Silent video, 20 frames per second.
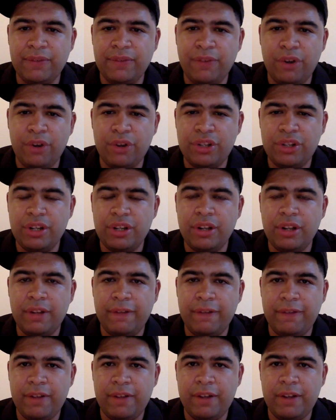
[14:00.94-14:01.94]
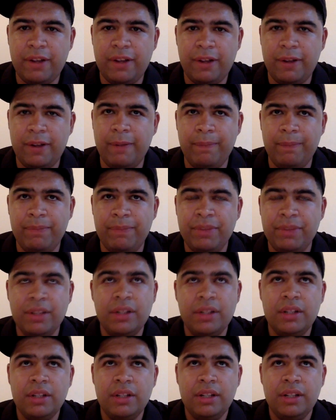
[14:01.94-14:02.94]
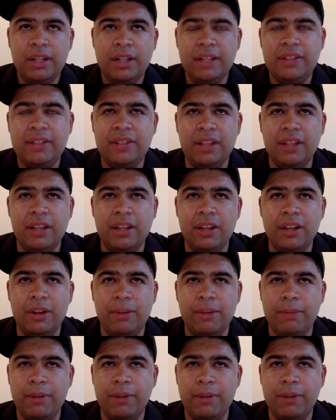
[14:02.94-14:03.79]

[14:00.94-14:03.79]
version of, let's see here,